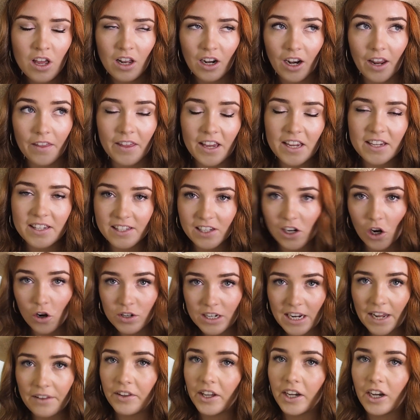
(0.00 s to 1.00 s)
like, they slow
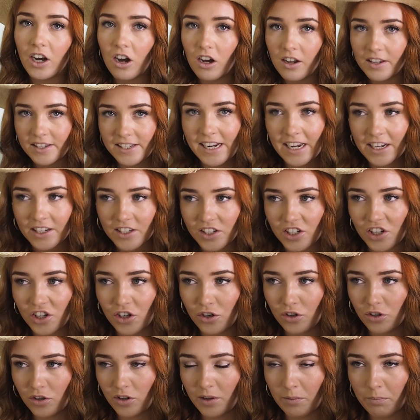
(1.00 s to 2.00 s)
down their cars next to
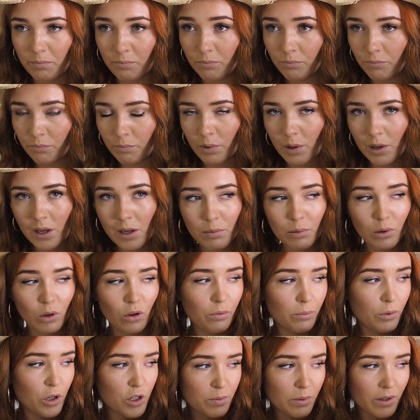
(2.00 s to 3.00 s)
you, the people
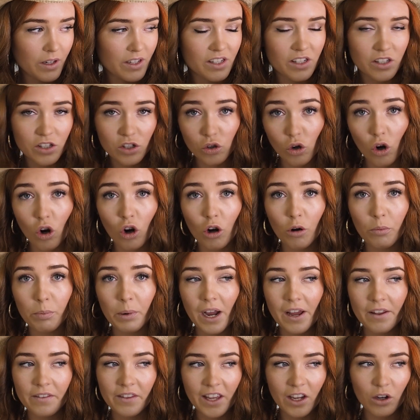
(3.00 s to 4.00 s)
on motorbikes stop,
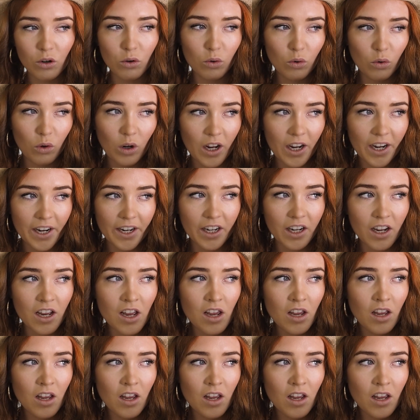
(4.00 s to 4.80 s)
and they all like,